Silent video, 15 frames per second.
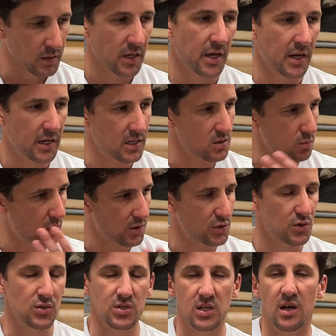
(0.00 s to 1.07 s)
And once
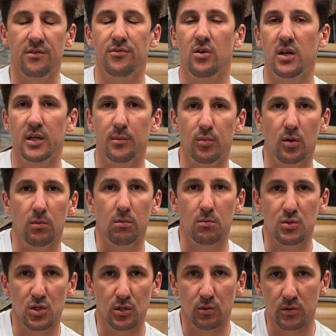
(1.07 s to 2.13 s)
you start finding
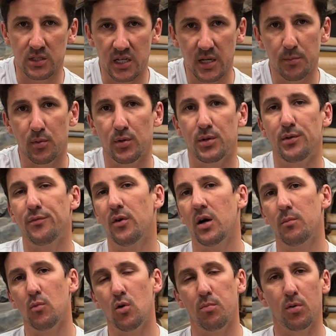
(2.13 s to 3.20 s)
problems, you look deeper and you
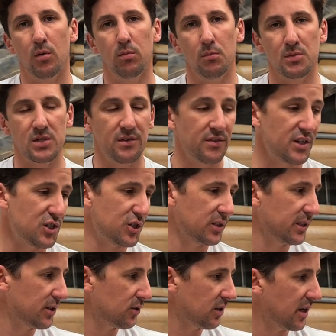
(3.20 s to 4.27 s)
find more problems, and
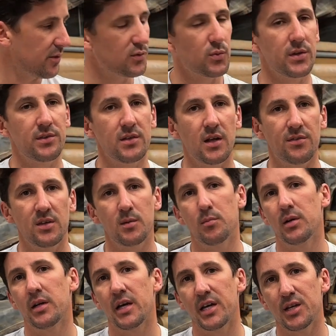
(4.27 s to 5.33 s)
eventually you're left with nothing
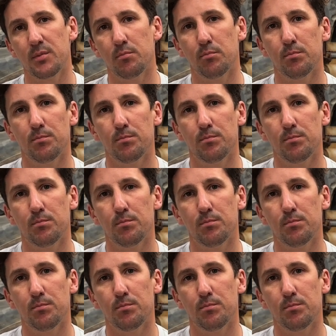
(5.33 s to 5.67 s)
but a